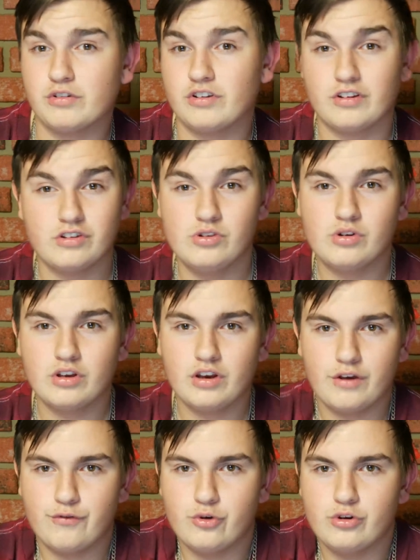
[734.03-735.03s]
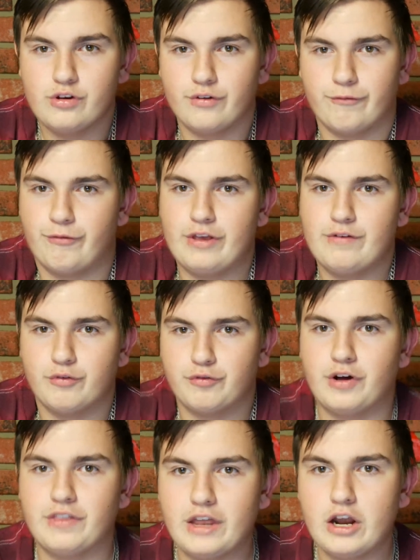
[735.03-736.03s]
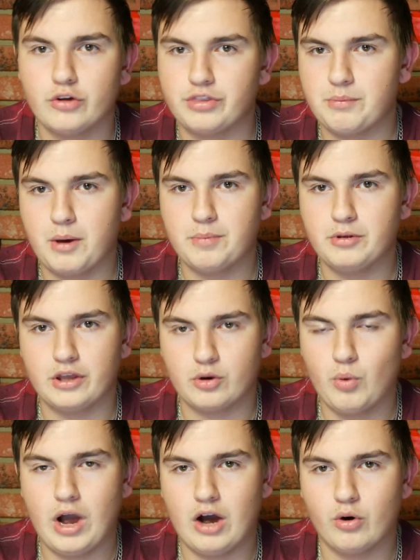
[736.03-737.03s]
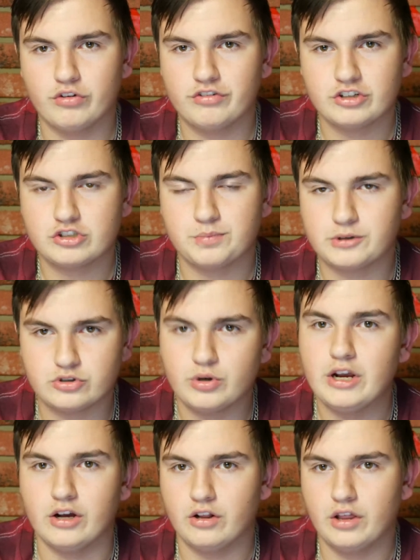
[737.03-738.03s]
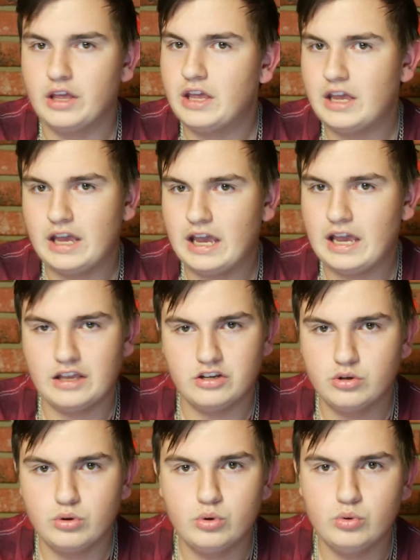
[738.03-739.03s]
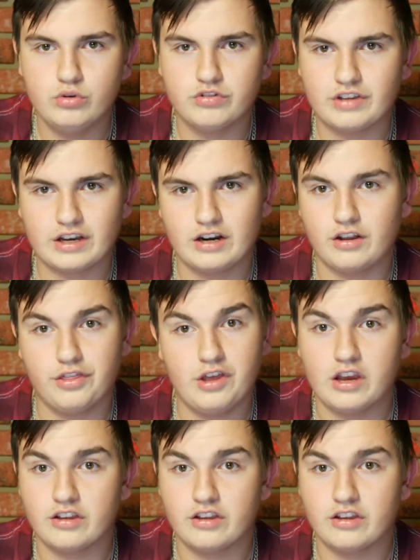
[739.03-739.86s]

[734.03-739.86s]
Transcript: and you can, if they even find that out, they might be like, wow, such a betrayal, and you lose that kind of thing.